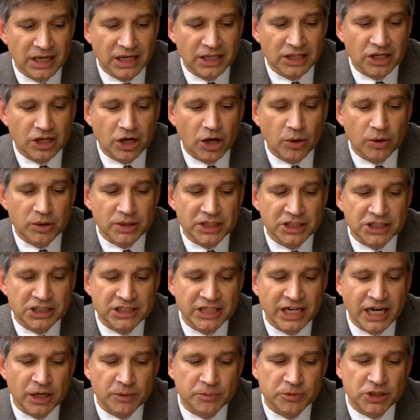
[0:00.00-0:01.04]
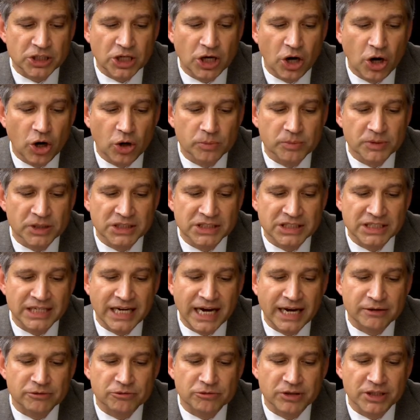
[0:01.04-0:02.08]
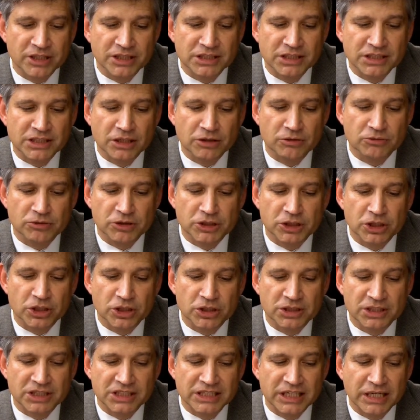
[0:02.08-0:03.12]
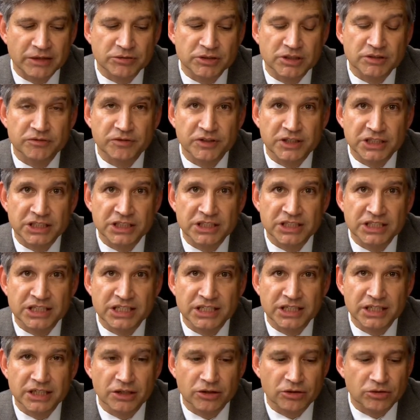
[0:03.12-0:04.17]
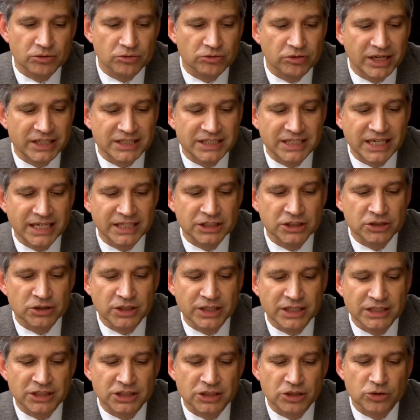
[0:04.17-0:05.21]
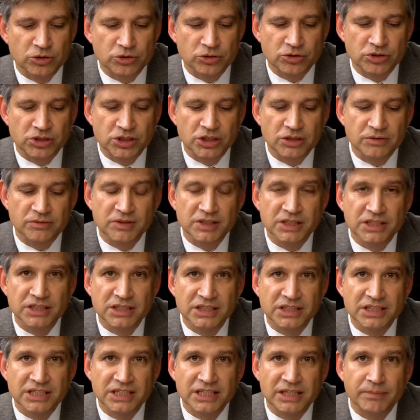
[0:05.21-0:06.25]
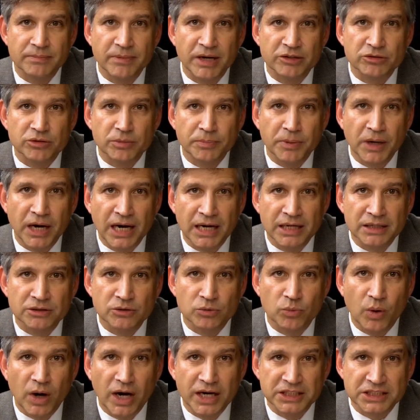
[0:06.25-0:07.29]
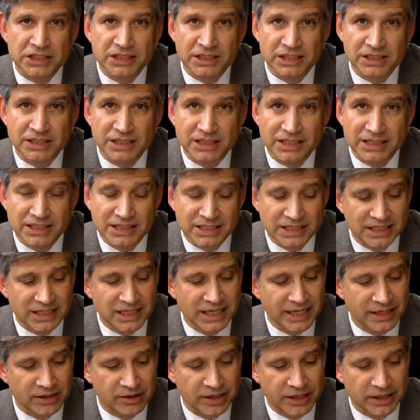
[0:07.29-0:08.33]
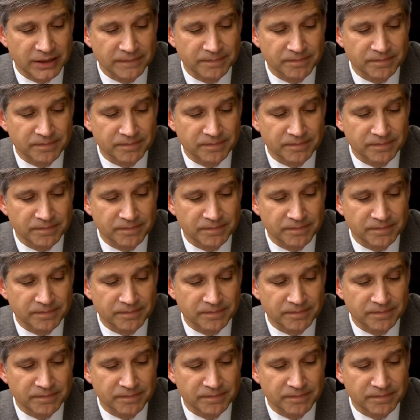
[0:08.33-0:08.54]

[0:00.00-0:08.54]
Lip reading: The Coalition helps the homeless and at-risk return to self-sufficiency through residential and social services in the metropolitan Washington, D.C. area.